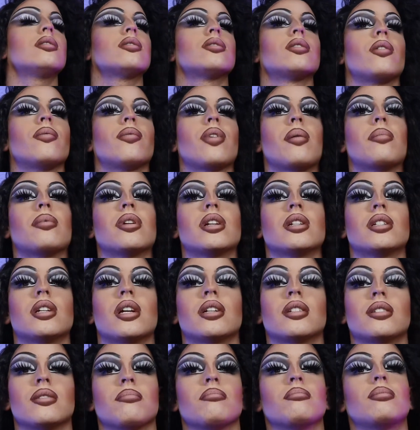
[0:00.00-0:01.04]
so I'm going to
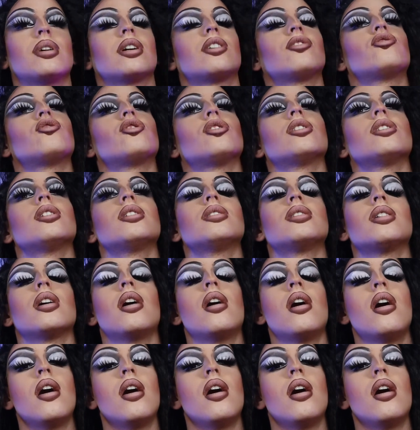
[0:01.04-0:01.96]
take some pictures.